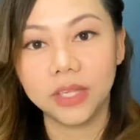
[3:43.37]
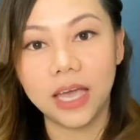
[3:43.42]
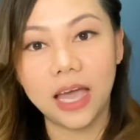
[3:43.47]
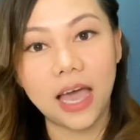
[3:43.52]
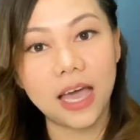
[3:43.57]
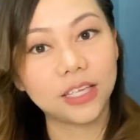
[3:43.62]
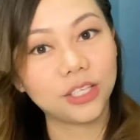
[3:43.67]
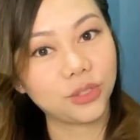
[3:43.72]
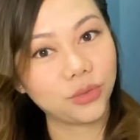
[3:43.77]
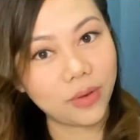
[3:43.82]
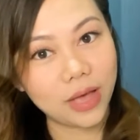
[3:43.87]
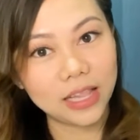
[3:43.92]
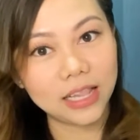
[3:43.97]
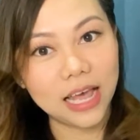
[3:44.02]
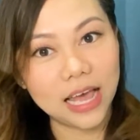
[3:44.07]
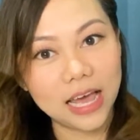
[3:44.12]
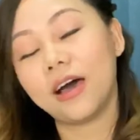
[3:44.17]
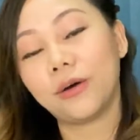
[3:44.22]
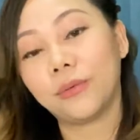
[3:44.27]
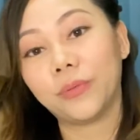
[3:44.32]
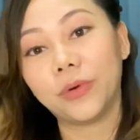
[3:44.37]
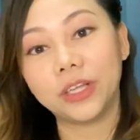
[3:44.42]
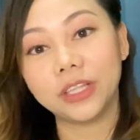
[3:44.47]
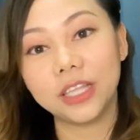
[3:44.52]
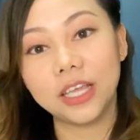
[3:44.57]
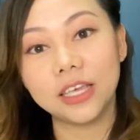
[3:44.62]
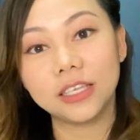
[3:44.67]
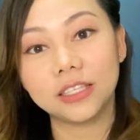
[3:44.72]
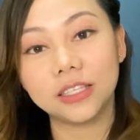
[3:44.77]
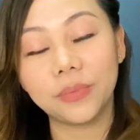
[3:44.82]
as well as what
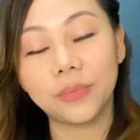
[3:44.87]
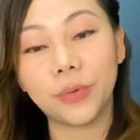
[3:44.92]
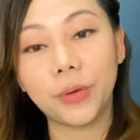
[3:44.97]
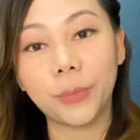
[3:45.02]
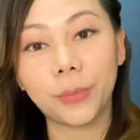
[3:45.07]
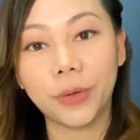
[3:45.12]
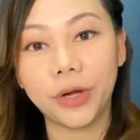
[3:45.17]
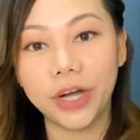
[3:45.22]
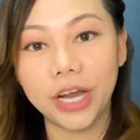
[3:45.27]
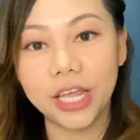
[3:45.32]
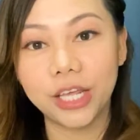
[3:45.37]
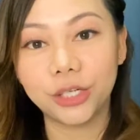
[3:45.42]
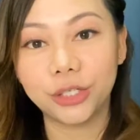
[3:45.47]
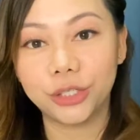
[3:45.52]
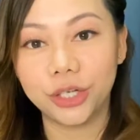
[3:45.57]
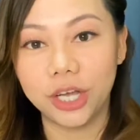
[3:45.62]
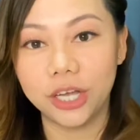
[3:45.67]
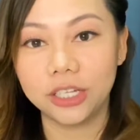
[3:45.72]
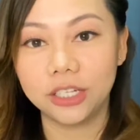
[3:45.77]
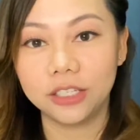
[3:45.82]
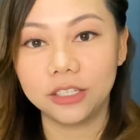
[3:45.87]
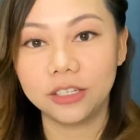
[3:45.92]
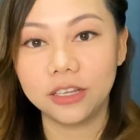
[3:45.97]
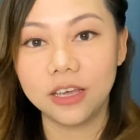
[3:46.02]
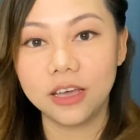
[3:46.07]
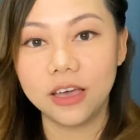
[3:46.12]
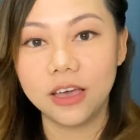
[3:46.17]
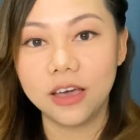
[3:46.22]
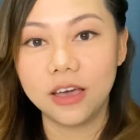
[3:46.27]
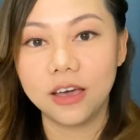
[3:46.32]
is the preparation
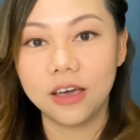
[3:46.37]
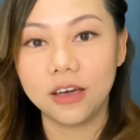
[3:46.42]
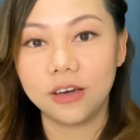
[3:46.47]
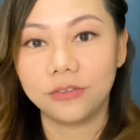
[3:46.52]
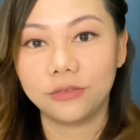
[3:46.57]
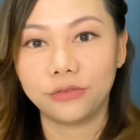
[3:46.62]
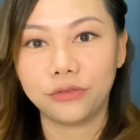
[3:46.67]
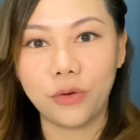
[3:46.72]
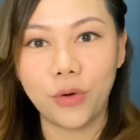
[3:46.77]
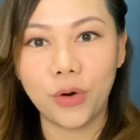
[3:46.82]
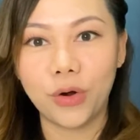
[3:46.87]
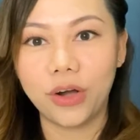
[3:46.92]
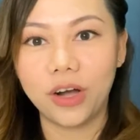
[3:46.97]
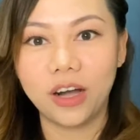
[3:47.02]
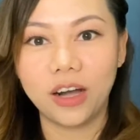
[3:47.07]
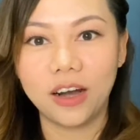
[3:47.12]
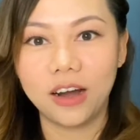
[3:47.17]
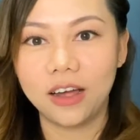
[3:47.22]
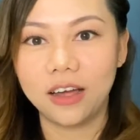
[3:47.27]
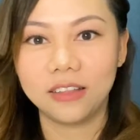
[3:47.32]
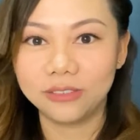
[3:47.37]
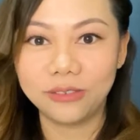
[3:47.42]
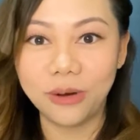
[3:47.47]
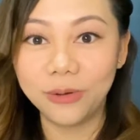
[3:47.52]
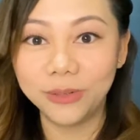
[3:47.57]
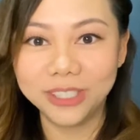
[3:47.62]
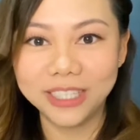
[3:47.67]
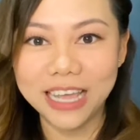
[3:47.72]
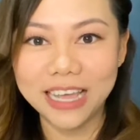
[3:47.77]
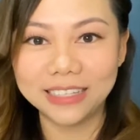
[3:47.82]
for
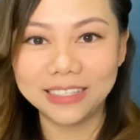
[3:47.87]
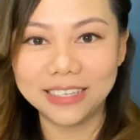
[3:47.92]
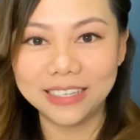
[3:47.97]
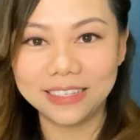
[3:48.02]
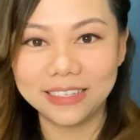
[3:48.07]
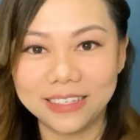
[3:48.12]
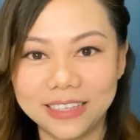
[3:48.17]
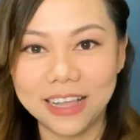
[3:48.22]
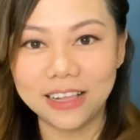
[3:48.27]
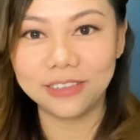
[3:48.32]
road test itself.